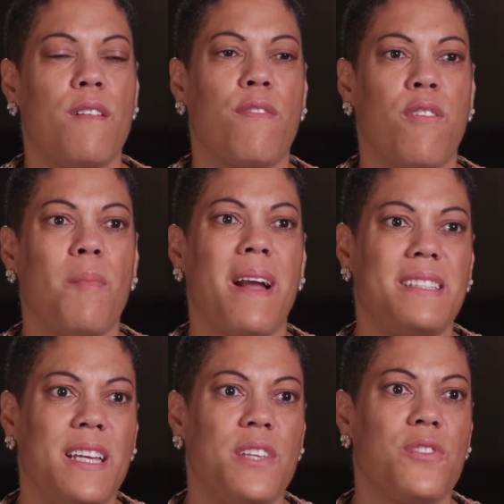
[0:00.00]
from my
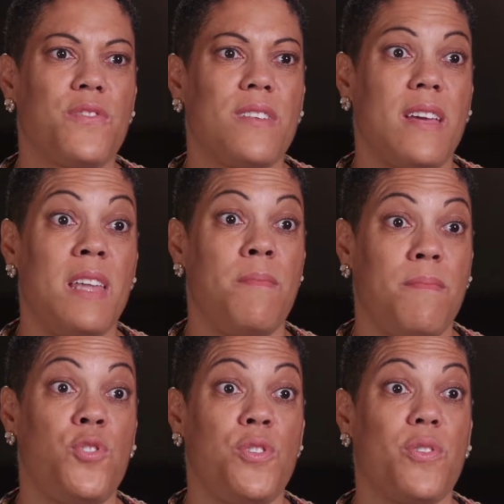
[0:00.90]
teachers
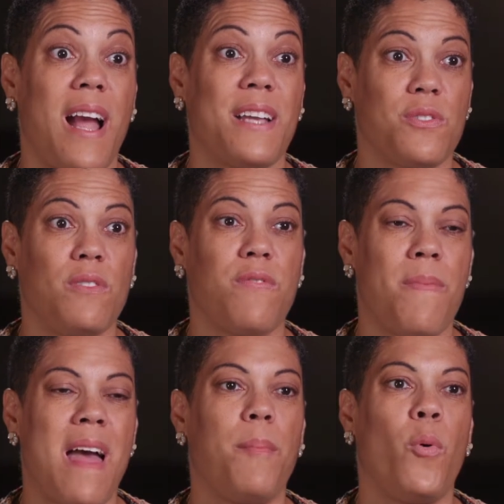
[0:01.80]
in junior high school
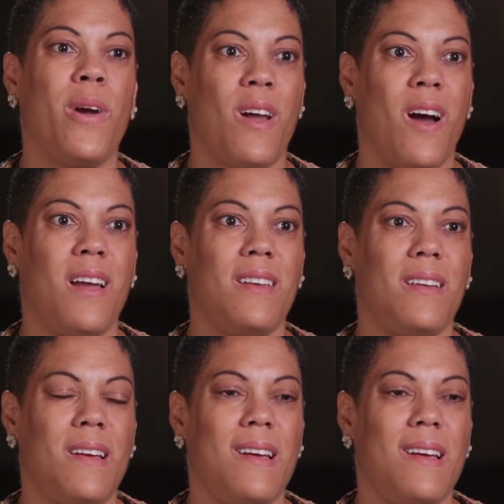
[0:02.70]
from that point on,